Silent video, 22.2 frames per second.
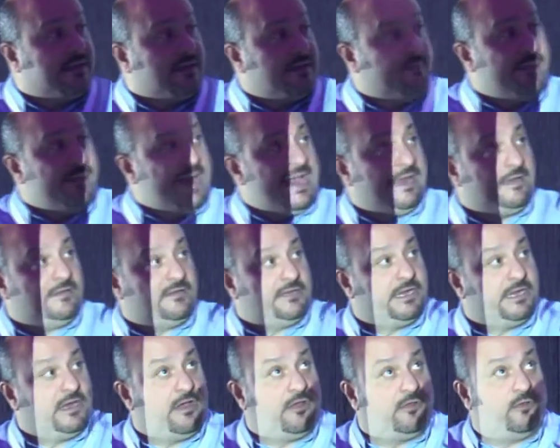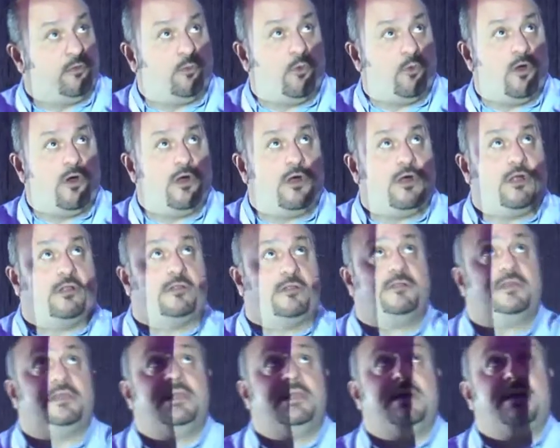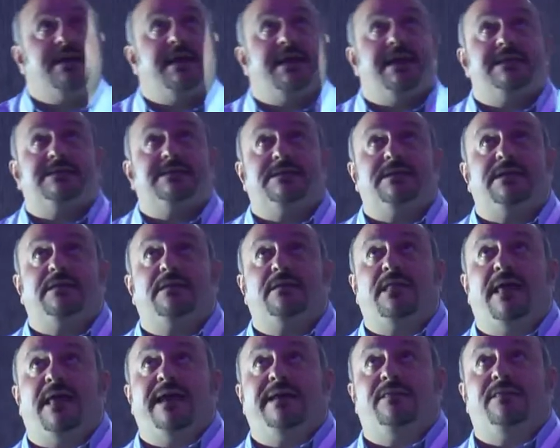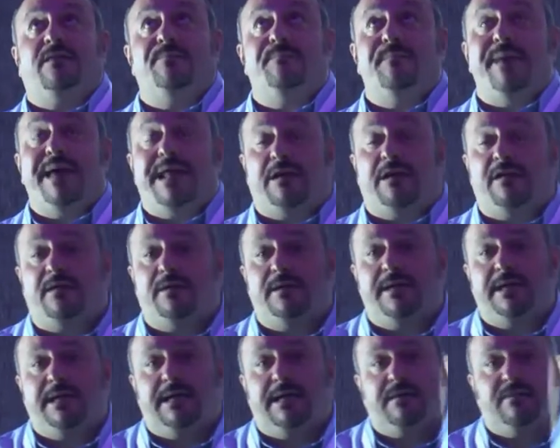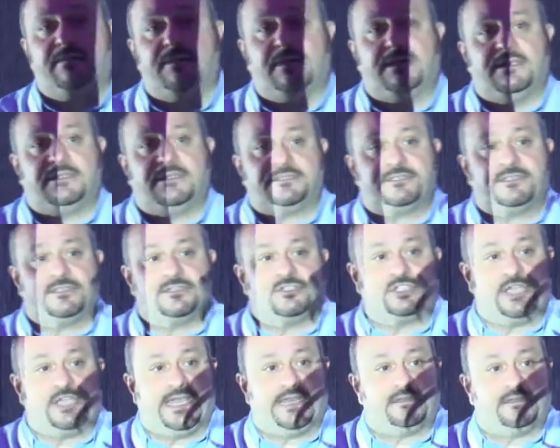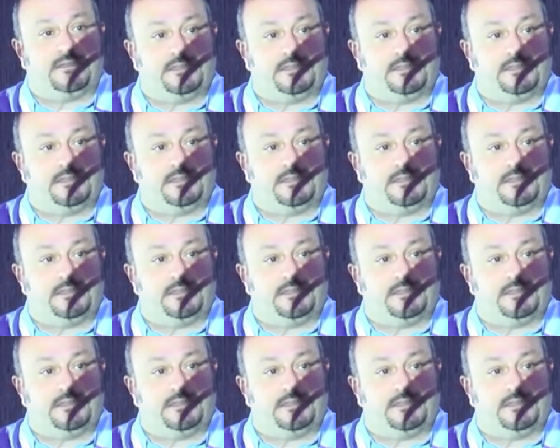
on the wall? Is it like the metal in these chandeliers?